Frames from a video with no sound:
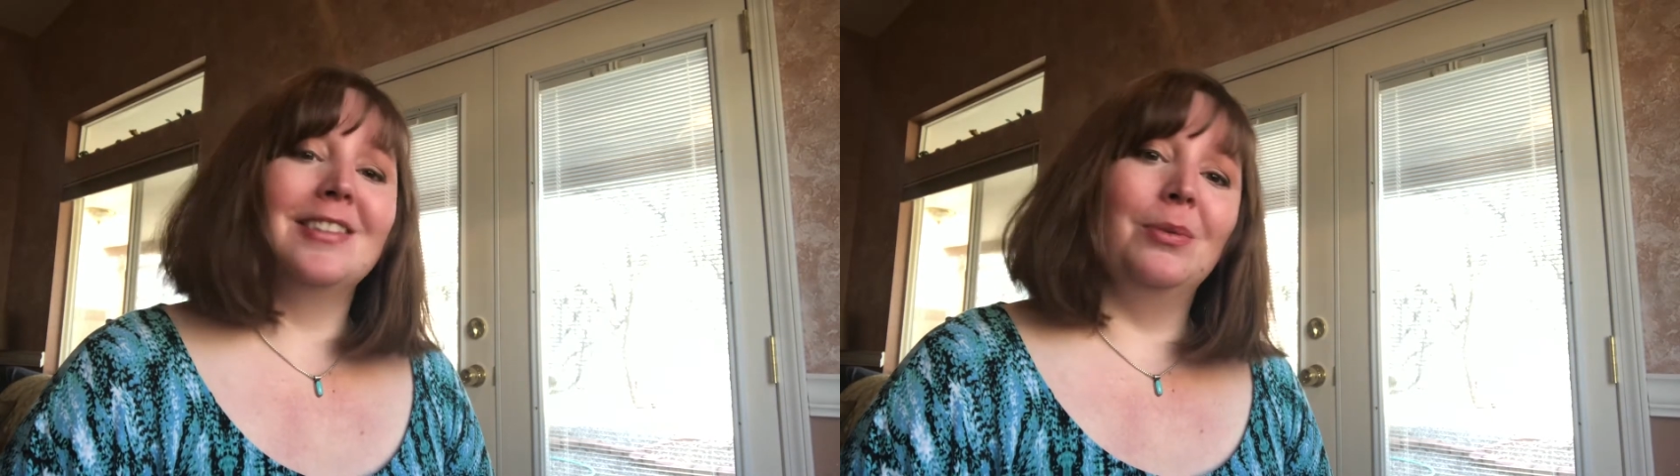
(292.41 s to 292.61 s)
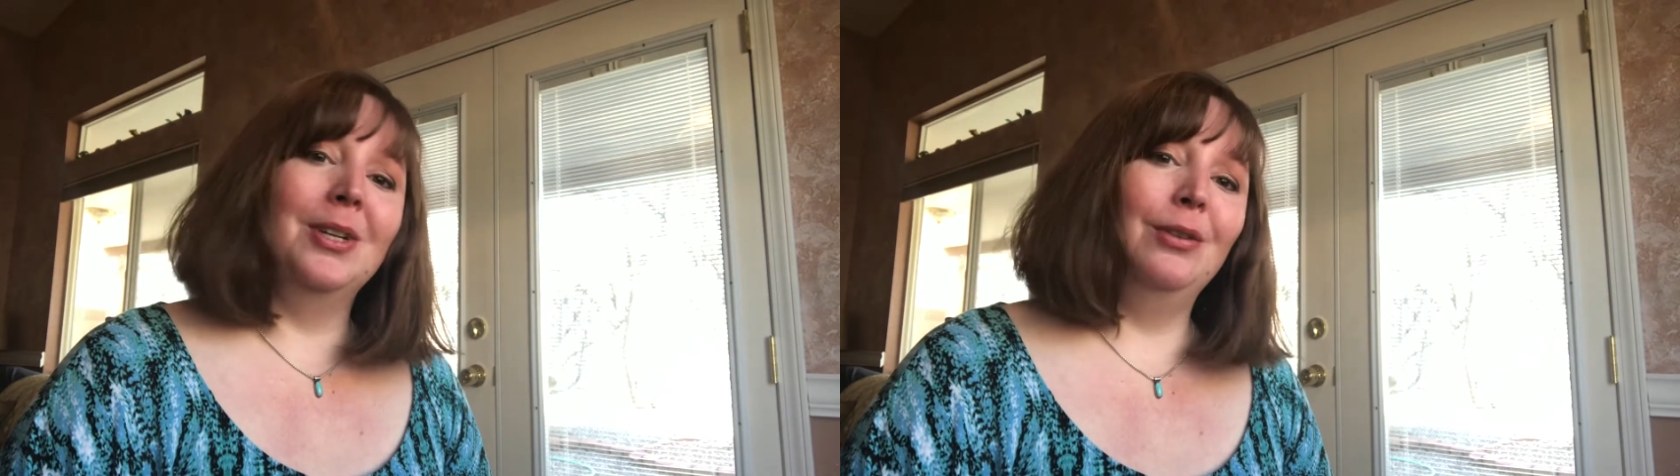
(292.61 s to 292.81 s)

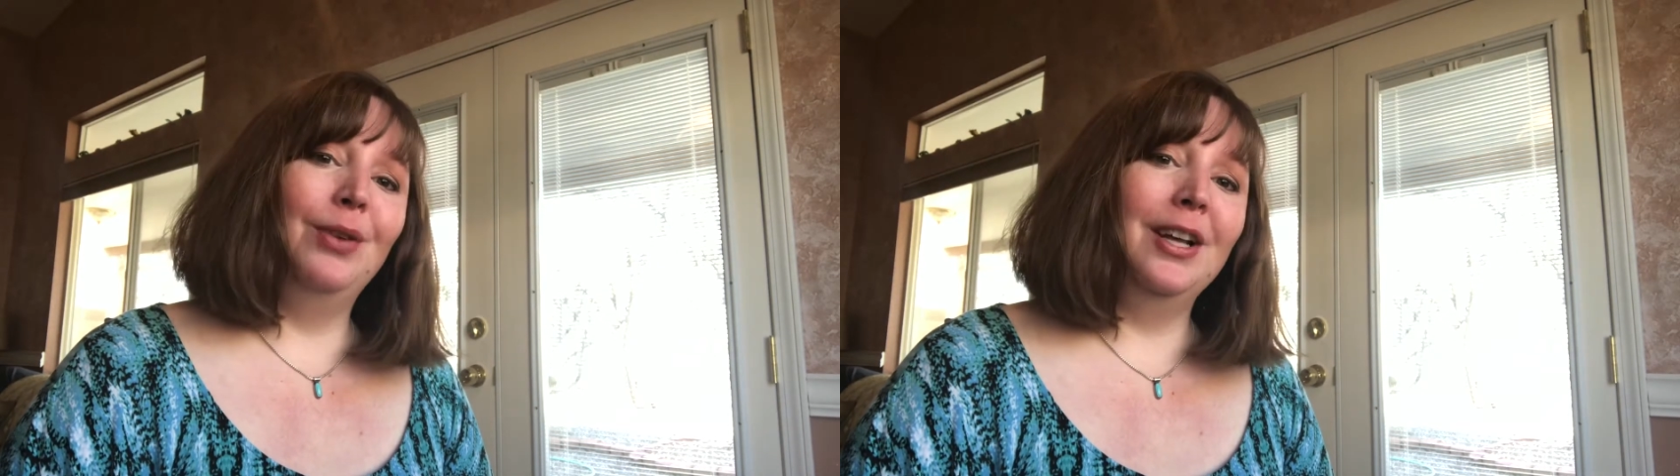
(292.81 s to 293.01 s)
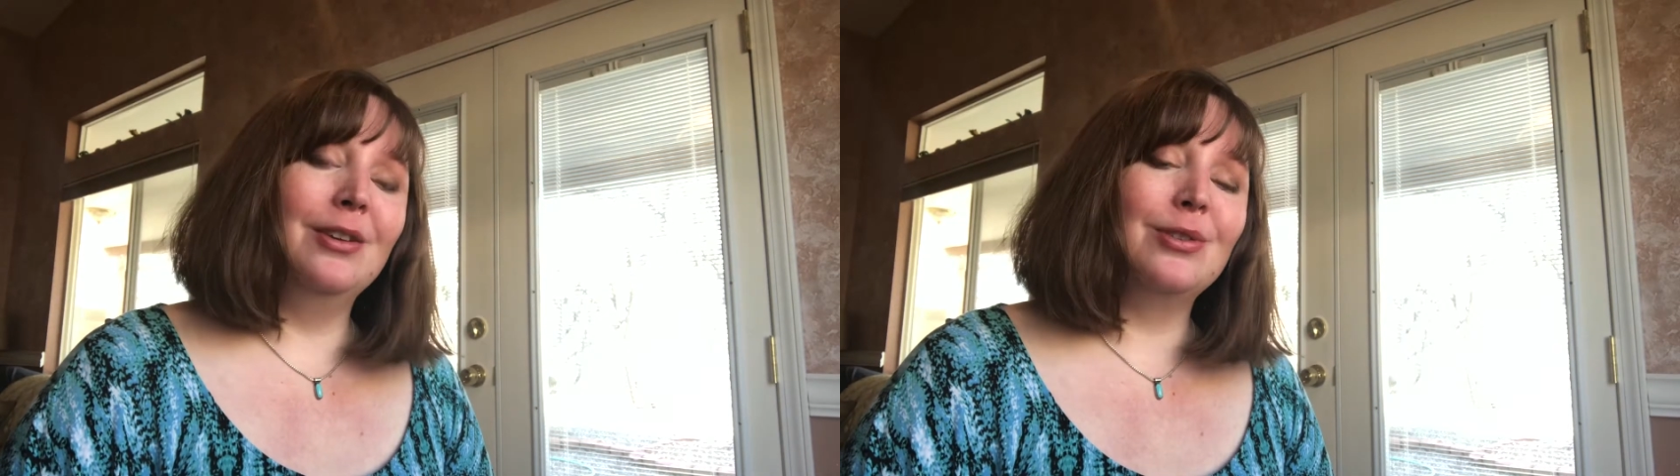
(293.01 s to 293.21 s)
So when you
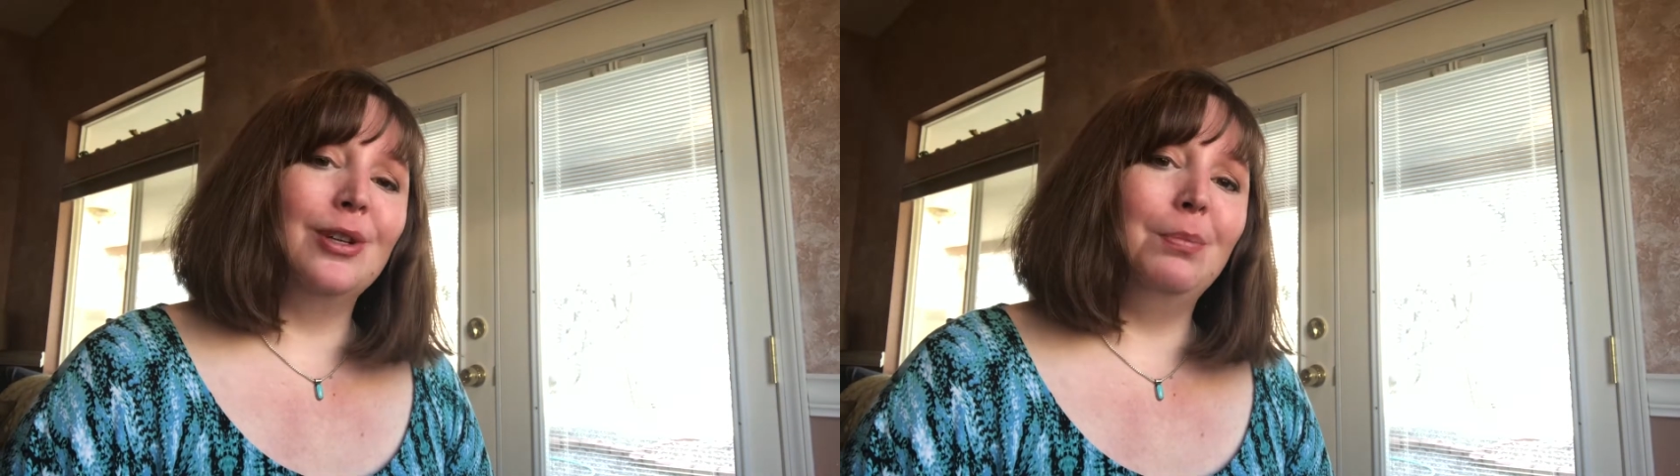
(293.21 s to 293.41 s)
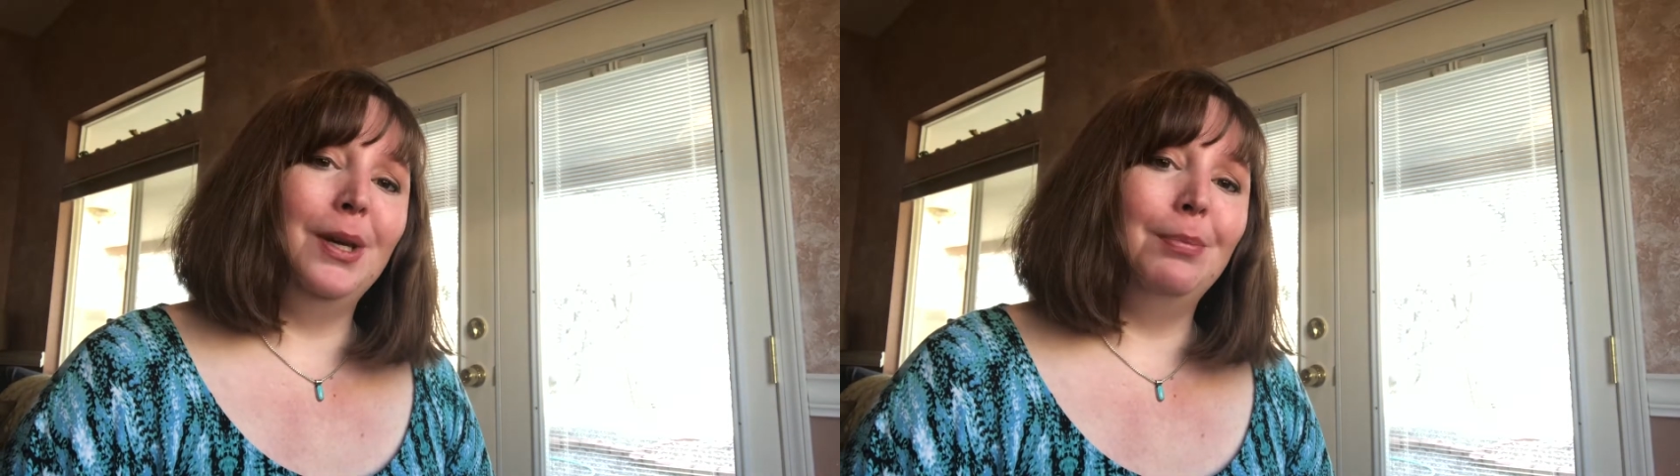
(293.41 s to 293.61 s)
find those
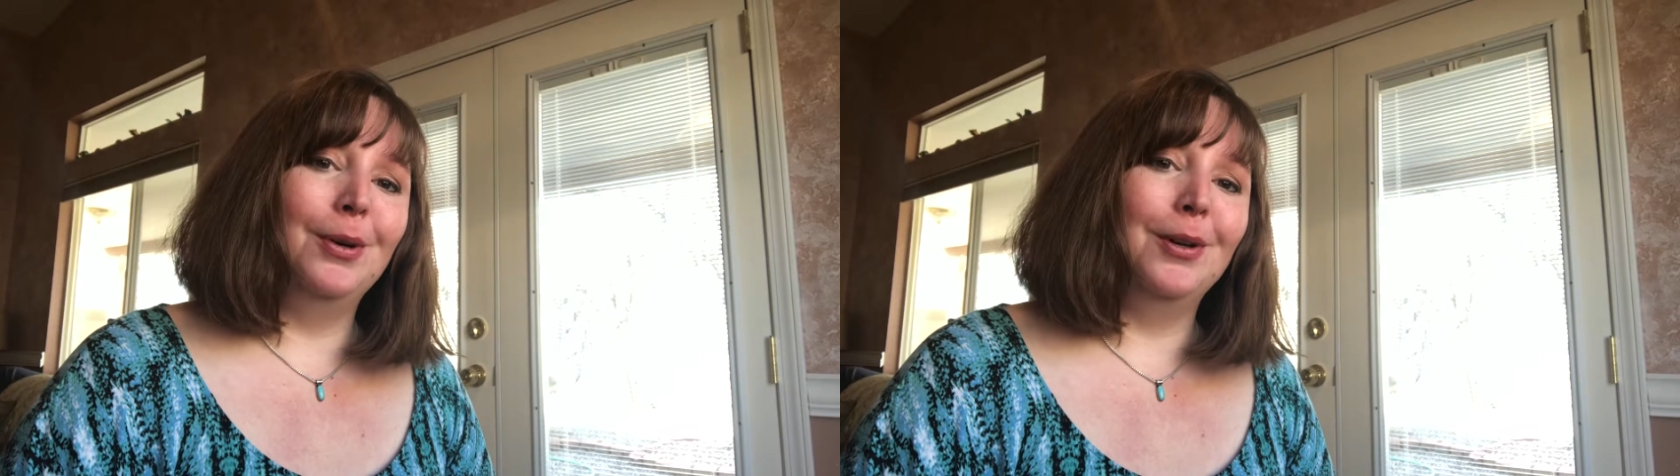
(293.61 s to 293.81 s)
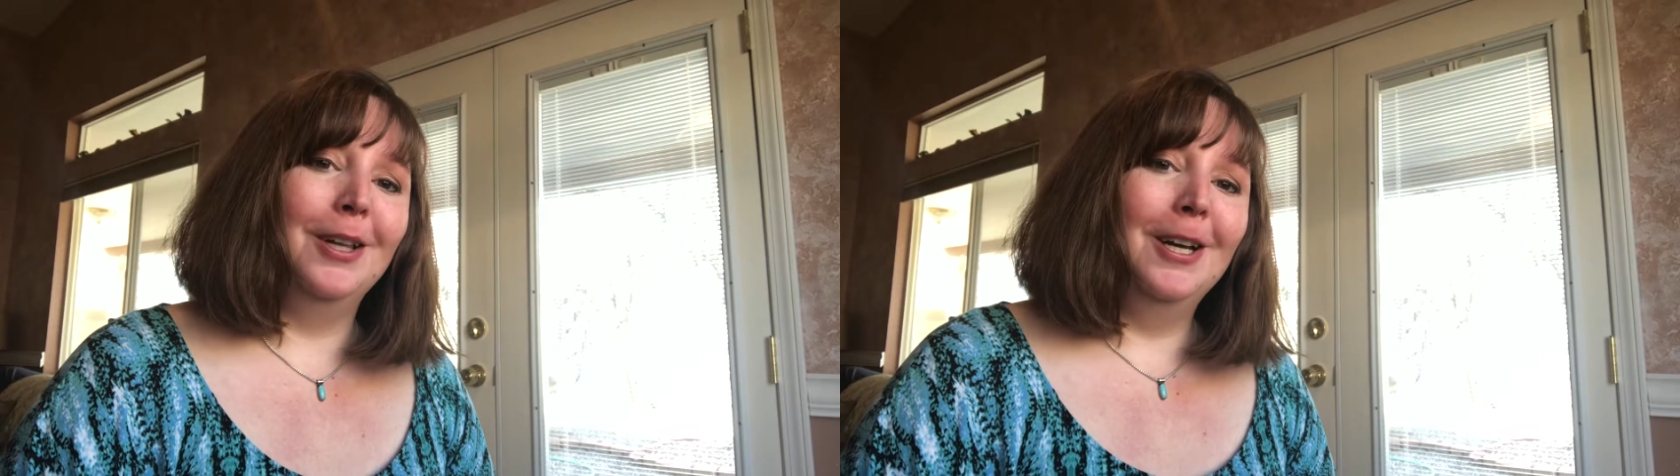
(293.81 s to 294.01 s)
good
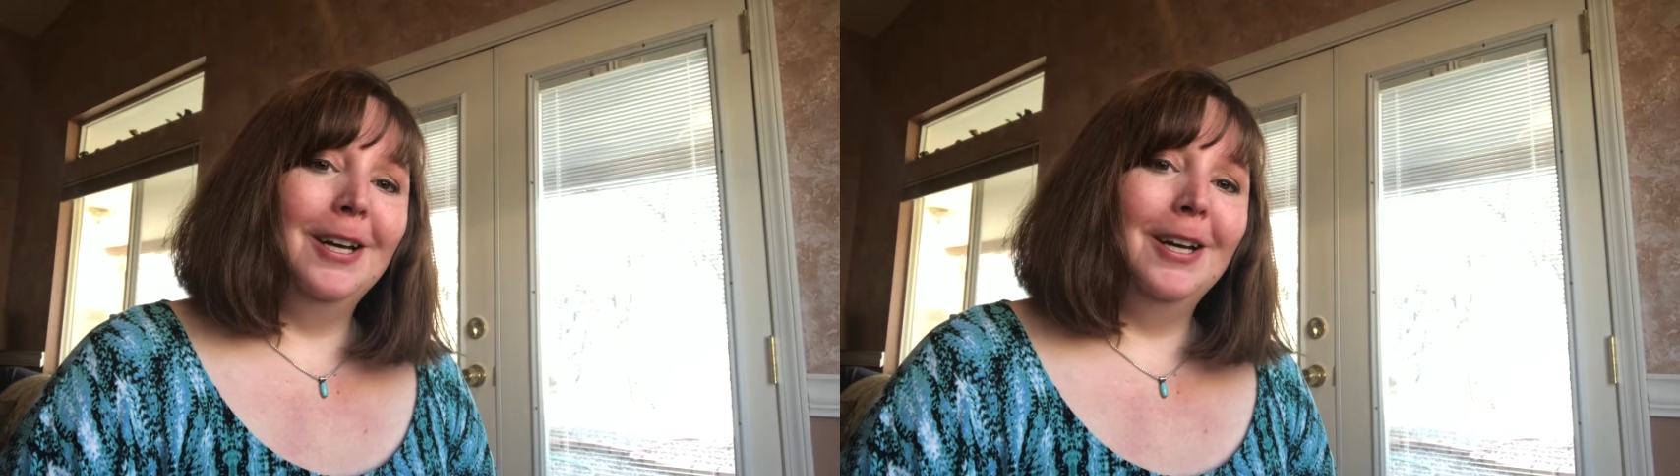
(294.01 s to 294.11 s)
people,